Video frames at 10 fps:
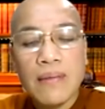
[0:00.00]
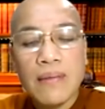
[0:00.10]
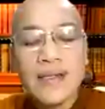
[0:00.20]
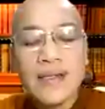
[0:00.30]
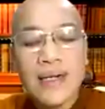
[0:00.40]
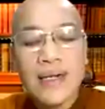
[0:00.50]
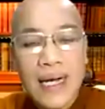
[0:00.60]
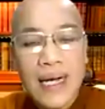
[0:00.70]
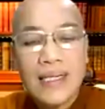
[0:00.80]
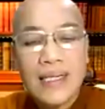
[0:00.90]
of my
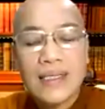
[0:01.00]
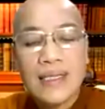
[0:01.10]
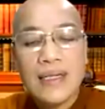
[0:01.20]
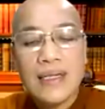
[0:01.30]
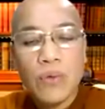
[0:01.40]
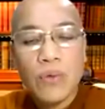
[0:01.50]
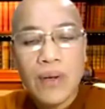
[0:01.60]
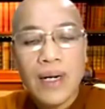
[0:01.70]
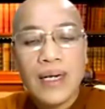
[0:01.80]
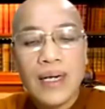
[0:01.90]
friends died
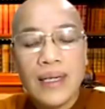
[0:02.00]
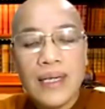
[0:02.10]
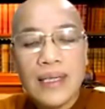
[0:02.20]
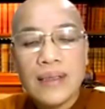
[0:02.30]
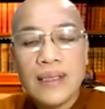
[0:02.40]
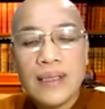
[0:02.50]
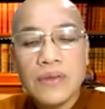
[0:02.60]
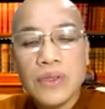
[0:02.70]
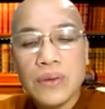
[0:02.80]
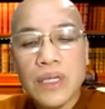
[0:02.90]
in the war
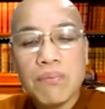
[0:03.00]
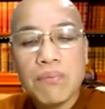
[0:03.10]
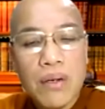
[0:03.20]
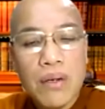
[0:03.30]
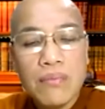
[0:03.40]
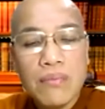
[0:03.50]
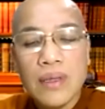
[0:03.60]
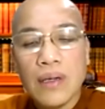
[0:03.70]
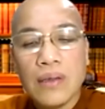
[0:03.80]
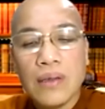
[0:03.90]
due to the
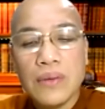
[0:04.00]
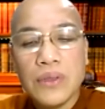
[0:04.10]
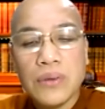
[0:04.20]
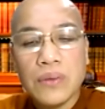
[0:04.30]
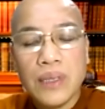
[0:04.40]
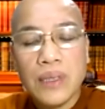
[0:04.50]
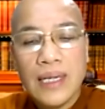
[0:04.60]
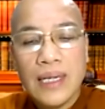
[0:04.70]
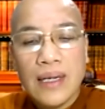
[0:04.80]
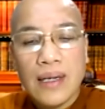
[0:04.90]
bomb or due
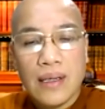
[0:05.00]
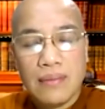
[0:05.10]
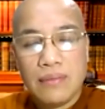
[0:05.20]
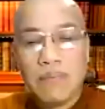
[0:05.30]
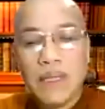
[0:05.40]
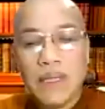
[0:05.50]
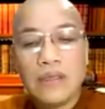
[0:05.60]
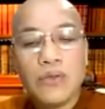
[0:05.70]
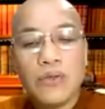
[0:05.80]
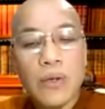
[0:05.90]
to uh, uh,
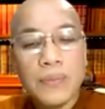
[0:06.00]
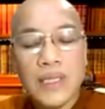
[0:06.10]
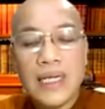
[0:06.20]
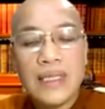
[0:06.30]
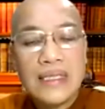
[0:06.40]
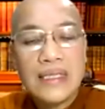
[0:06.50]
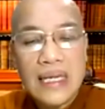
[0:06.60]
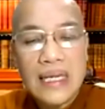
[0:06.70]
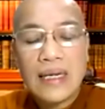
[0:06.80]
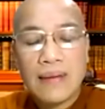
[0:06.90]
be dropped in the
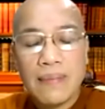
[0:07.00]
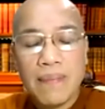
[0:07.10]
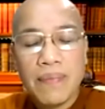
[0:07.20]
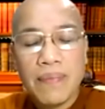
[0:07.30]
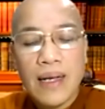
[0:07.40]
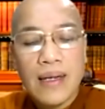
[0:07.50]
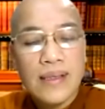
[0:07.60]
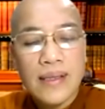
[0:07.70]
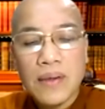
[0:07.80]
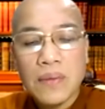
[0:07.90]
sea.
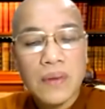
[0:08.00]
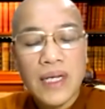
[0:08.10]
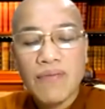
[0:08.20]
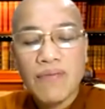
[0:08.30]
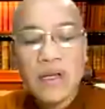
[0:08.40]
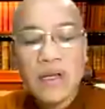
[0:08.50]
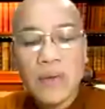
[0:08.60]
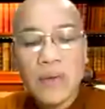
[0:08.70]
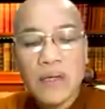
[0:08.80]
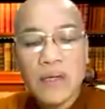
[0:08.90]
So even
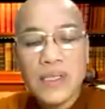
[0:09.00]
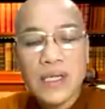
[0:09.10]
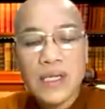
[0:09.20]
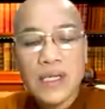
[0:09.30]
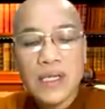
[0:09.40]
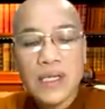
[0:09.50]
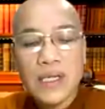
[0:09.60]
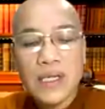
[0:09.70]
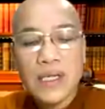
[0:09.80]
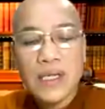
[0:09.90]
though I was a small
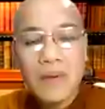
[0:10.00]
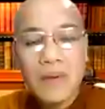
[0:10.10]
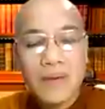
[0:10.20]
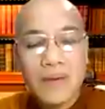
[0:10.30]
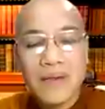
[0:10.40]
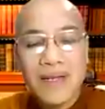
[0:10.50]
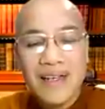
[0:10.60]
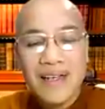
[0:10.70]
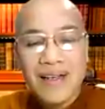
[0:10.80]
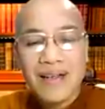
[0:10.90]
girl, I
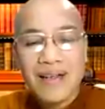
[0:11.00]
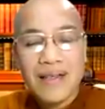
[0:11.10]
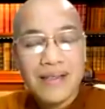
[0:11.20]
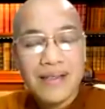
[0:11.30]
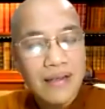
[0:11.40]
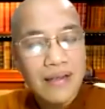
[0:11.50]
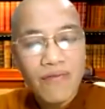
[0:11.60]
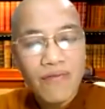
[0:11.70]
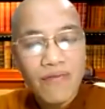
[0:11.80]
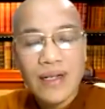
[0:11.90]
saw uh,
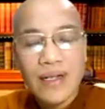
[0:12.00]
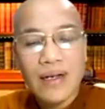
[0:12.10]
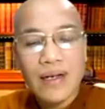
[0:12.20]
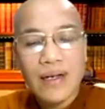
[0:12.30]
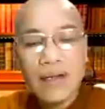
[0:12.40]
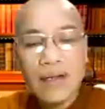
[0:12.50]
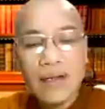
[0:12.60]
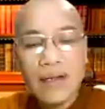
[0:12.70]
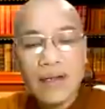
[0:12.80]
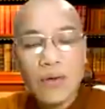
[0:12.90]
the suffering uh,